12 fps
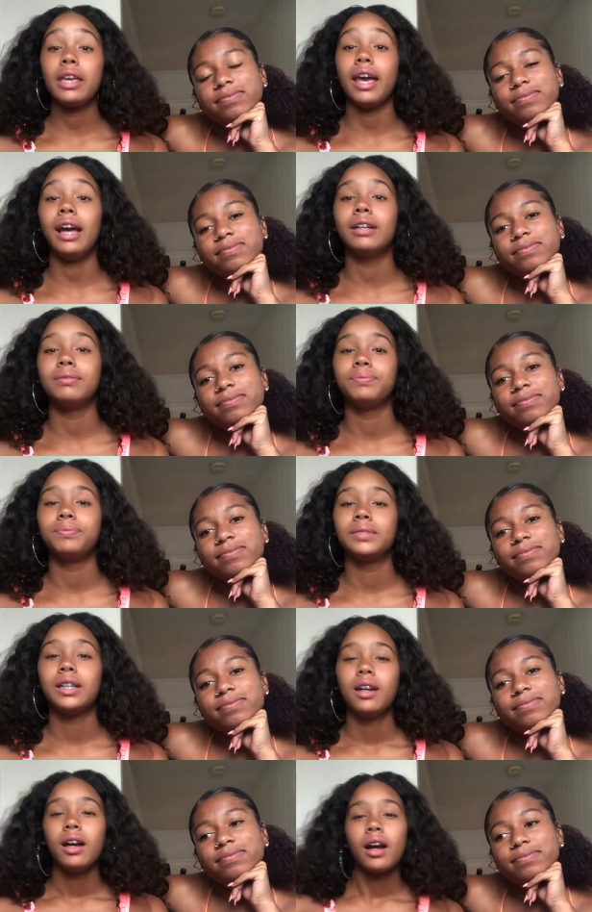Speaker 1: yeah,
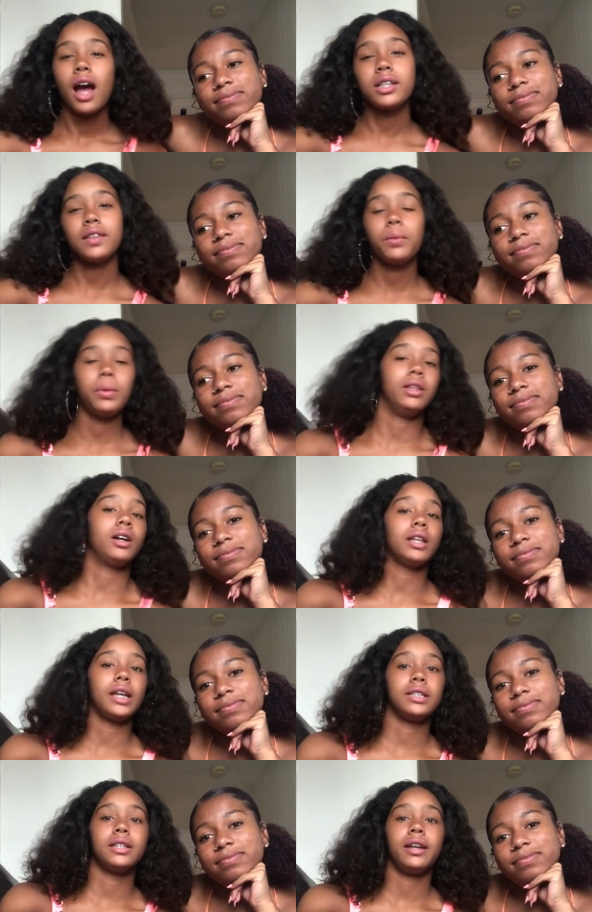guys, I think we look
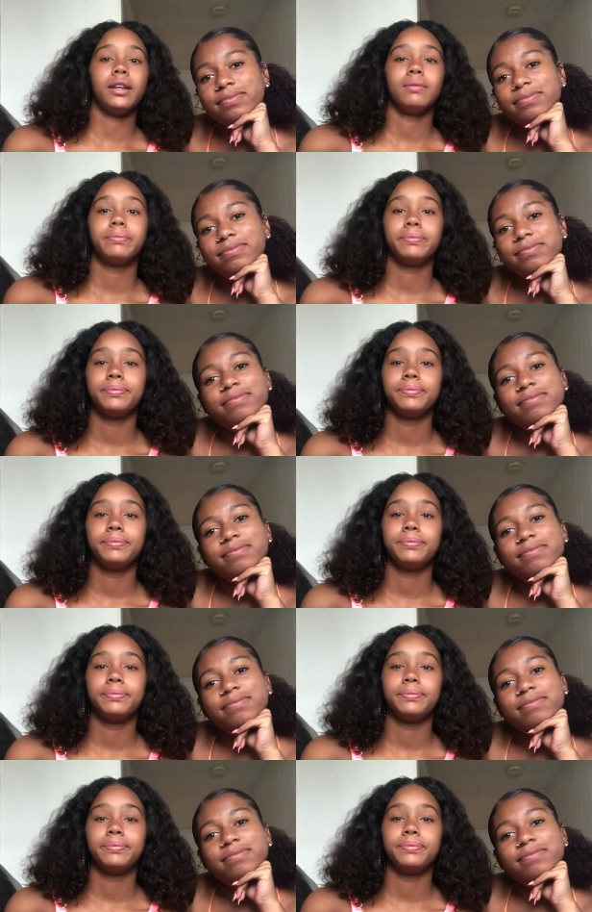alike today.